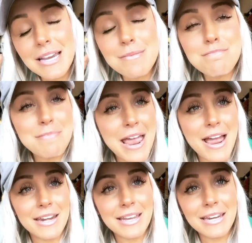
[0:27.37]
and
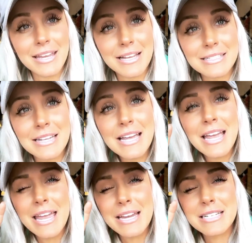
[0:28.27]
man, it has
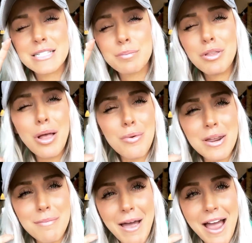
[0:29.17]

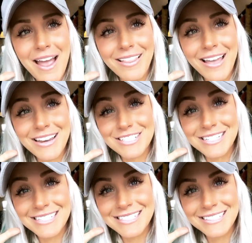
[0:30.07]
exploded my eyelashes.